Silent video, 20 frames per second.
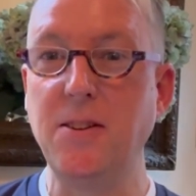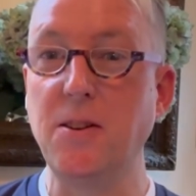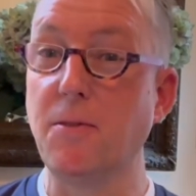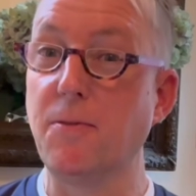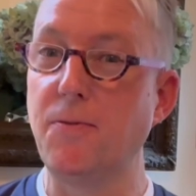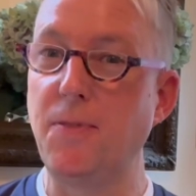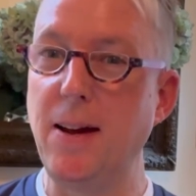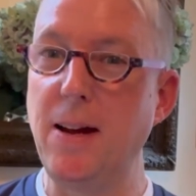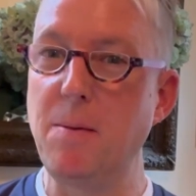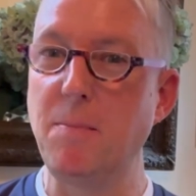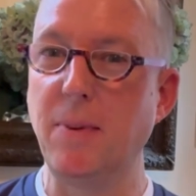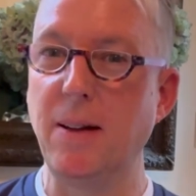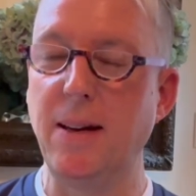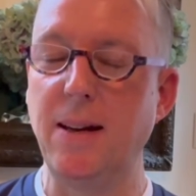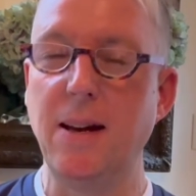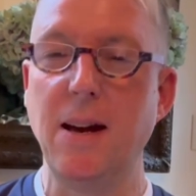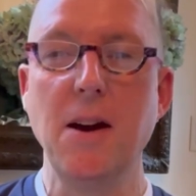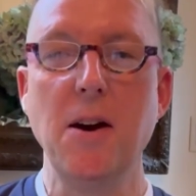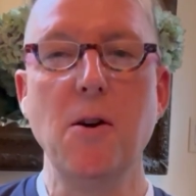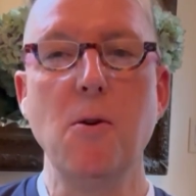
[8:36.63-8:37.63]
your
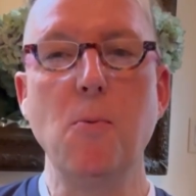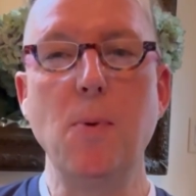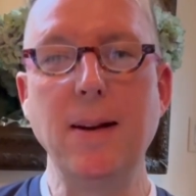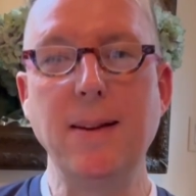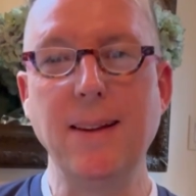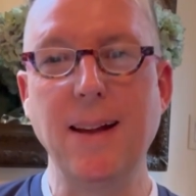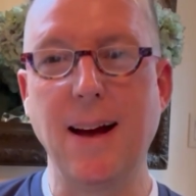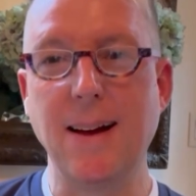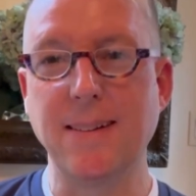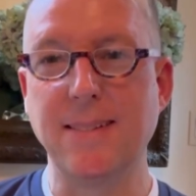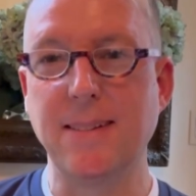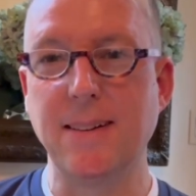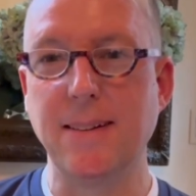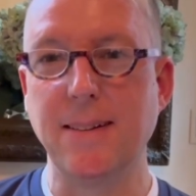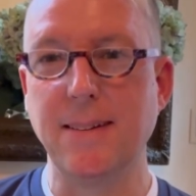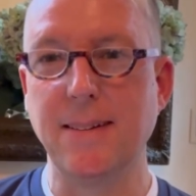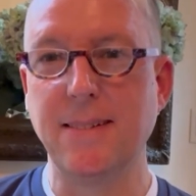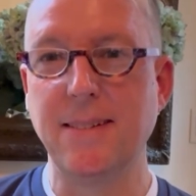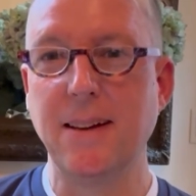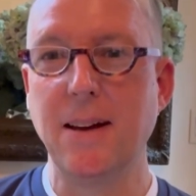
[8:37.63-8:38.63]
family with
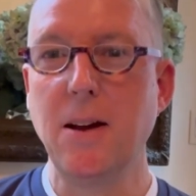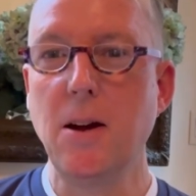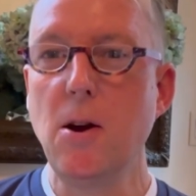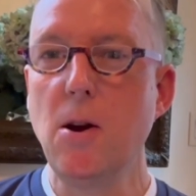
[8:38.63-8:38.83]
lessons,